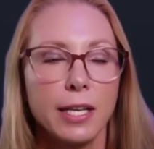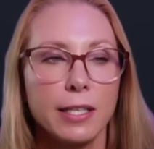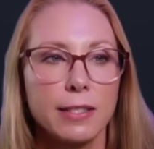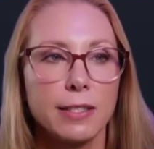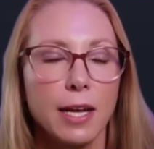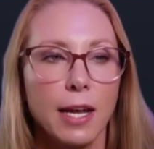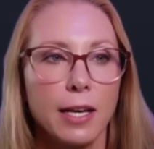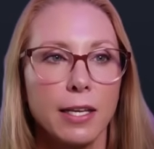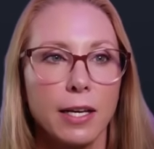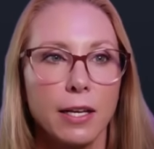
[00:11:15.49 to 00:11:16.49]

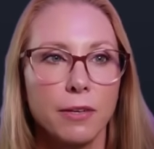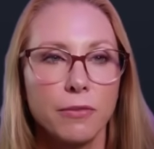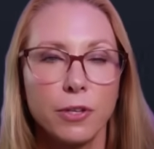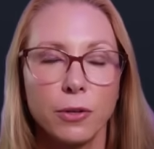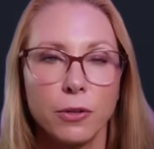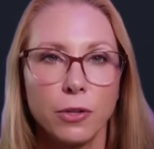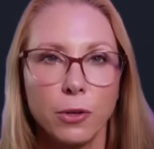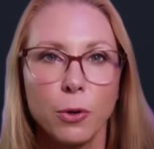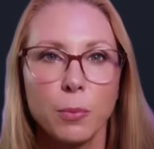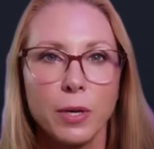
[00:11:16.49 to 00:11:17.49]
inside of
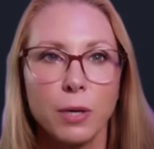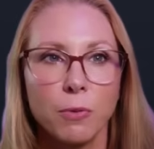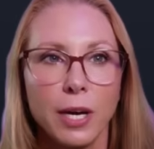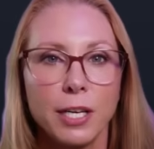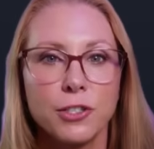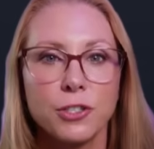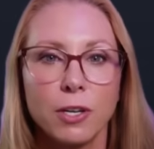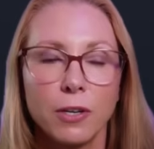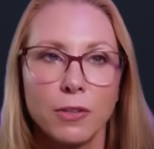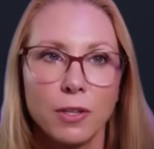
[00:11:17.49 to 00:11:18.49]
the opening range
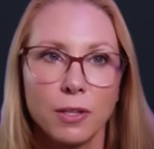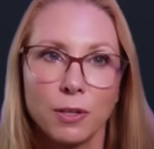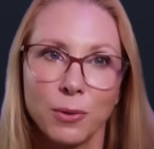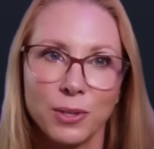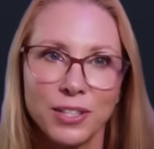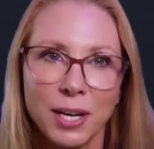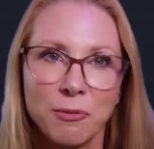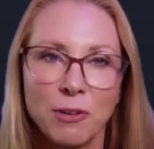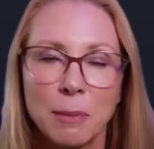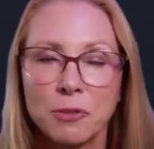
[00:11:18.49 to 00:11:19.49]
on the lower
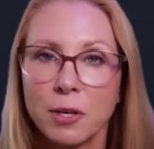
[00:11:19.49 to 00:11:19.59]
time frame.